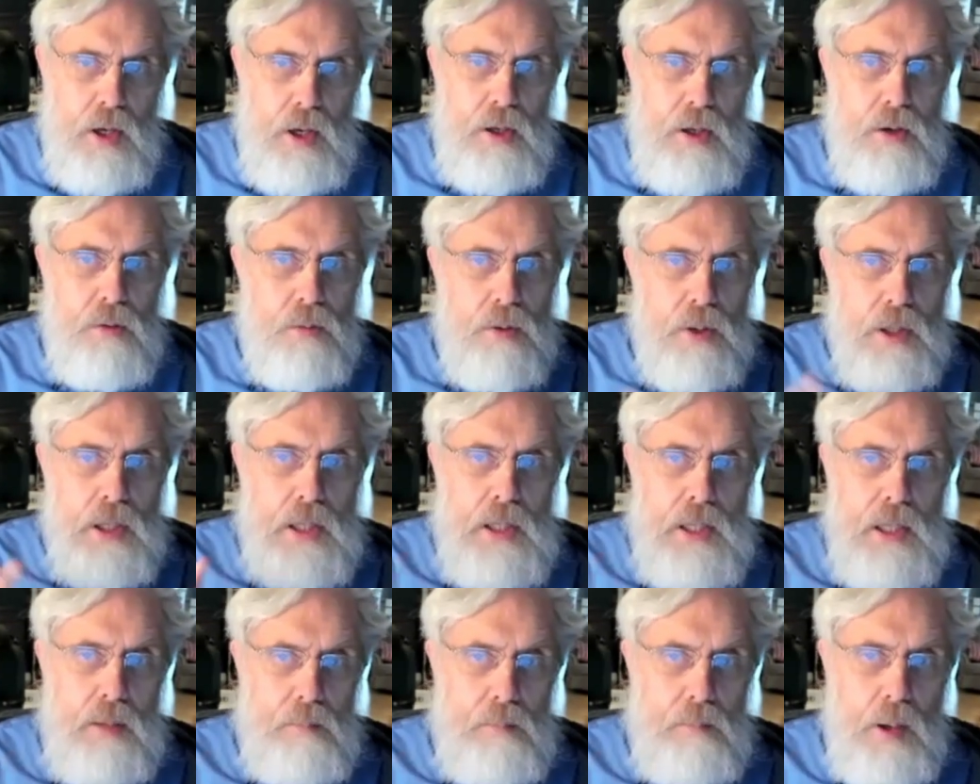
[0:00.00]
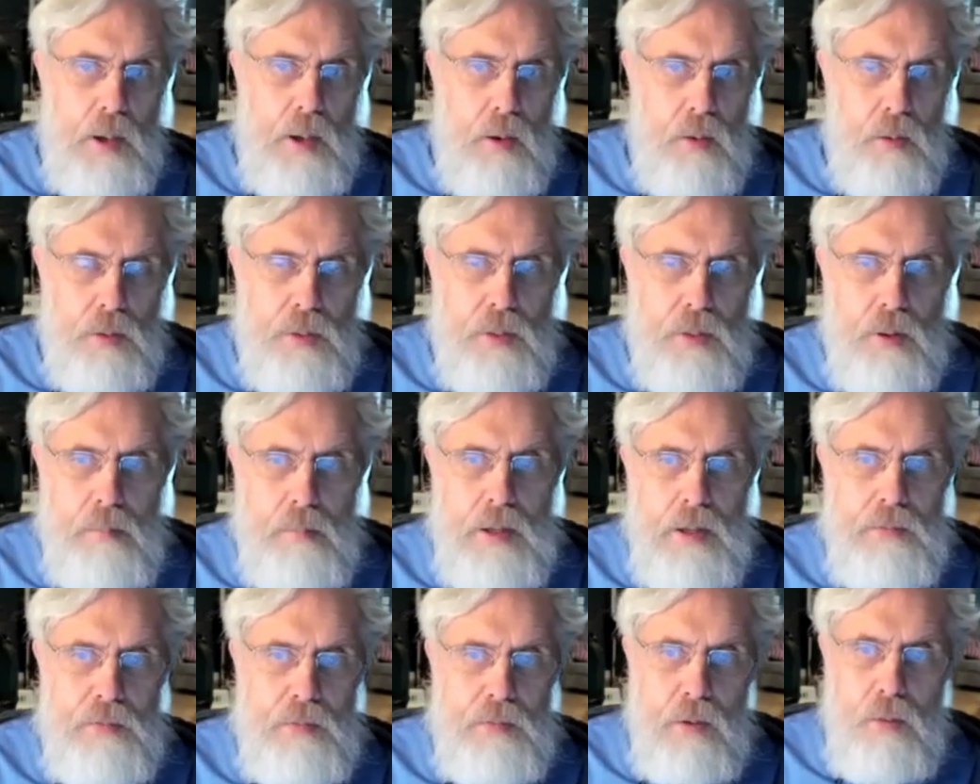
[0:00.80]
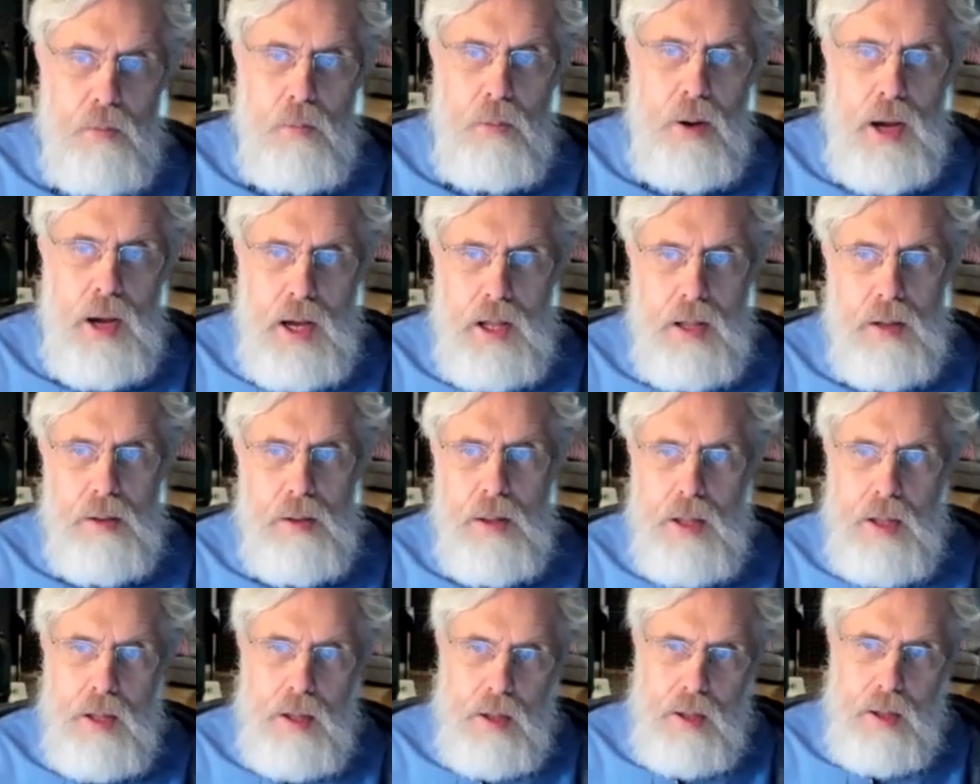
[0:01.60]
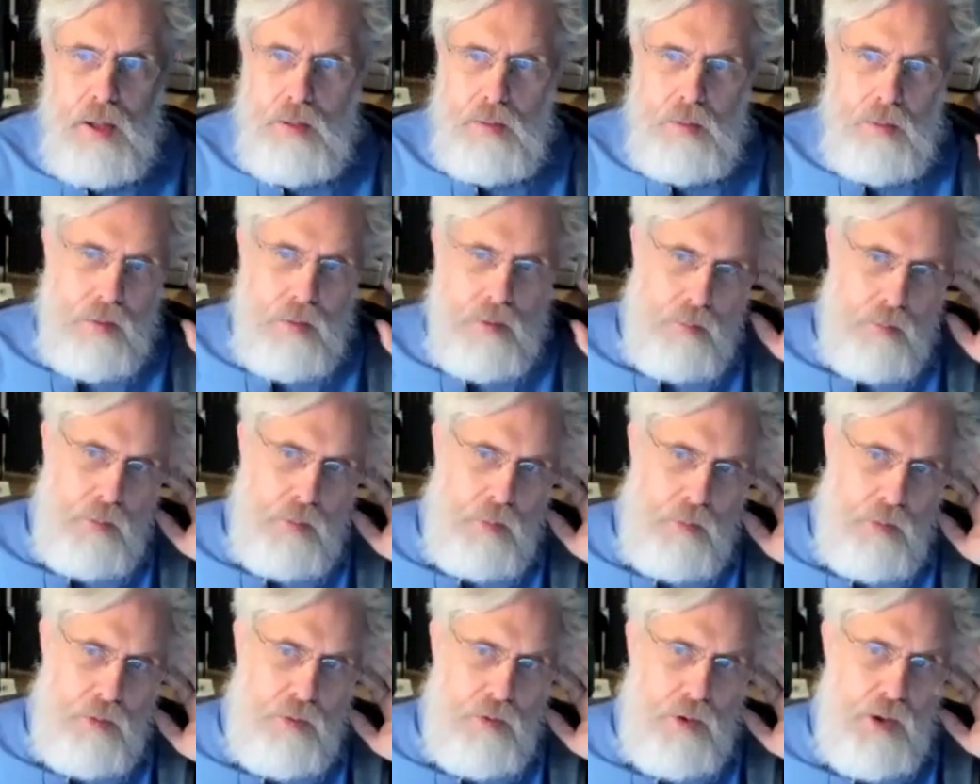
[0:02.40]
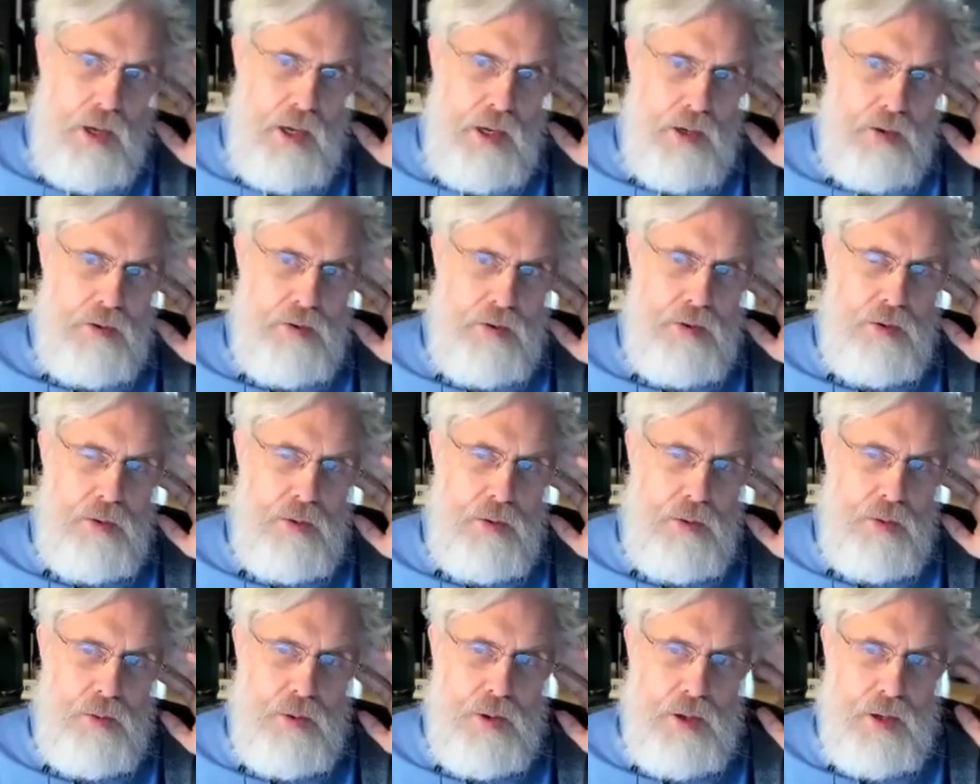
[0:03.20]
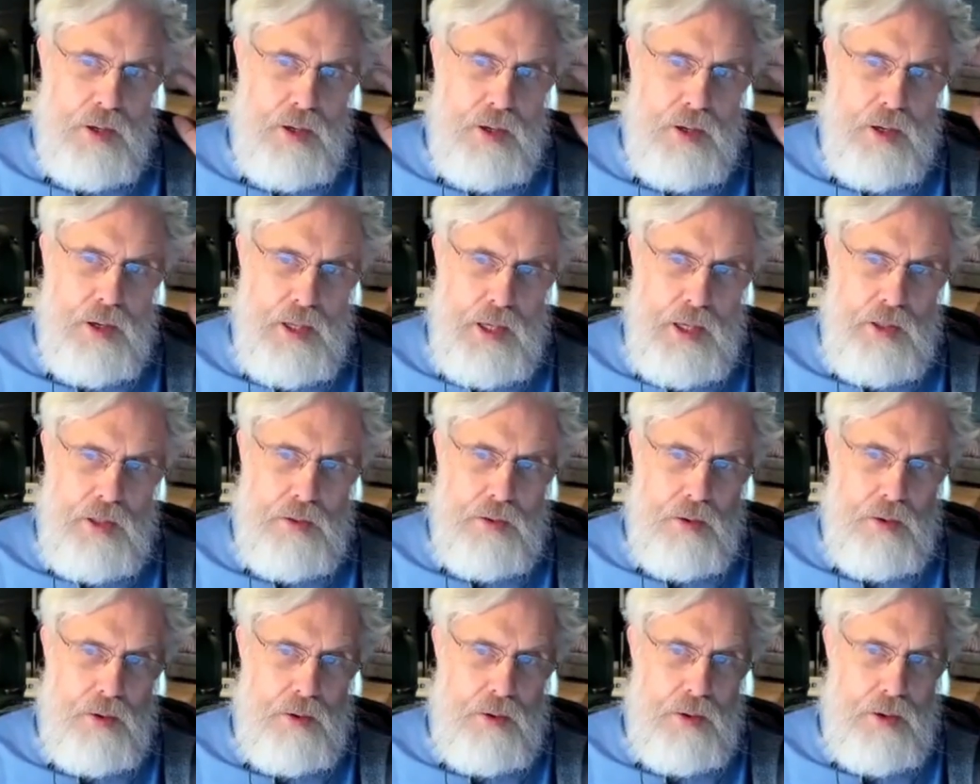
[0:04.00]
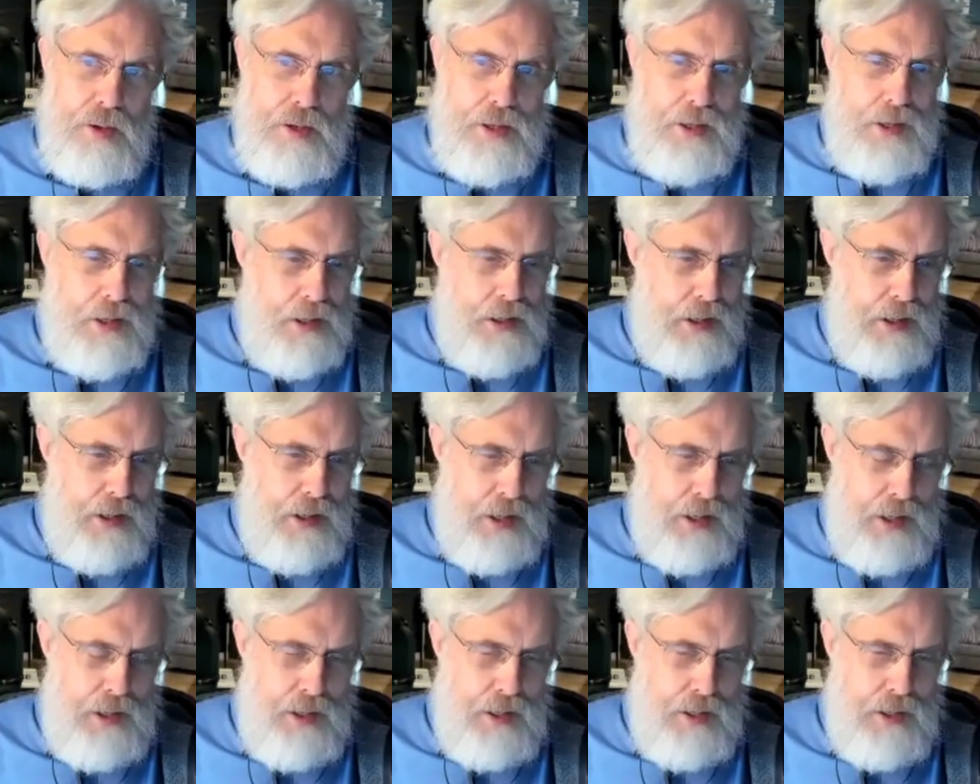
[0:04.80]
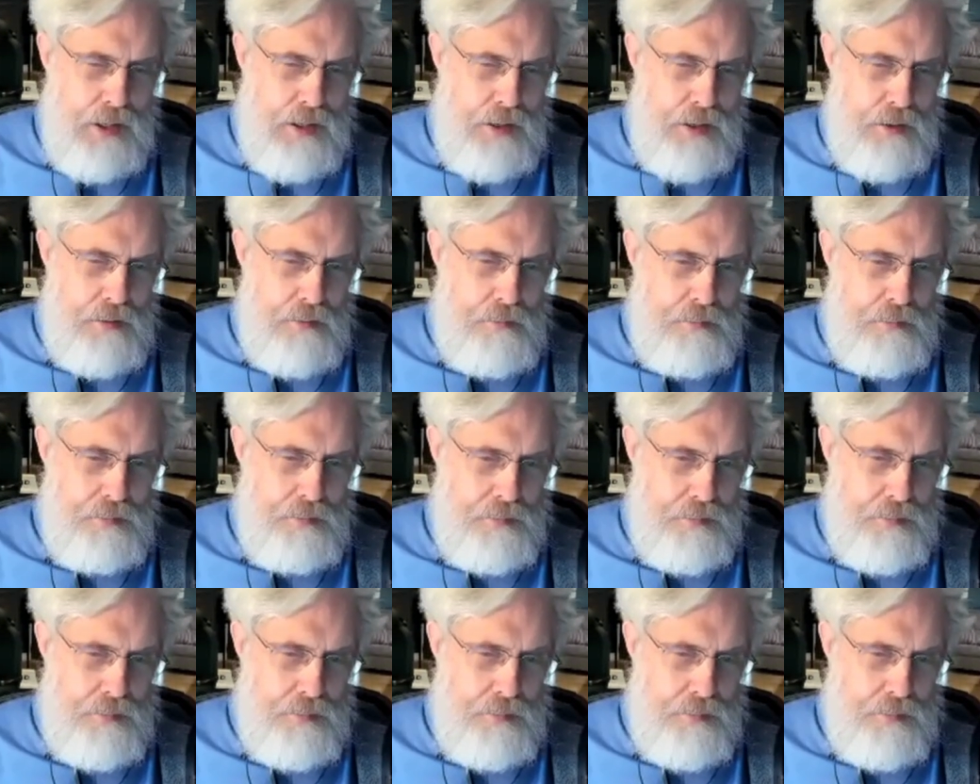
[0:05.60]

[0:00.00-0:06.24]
You really need both. I mean, for a while, we were trying to either um,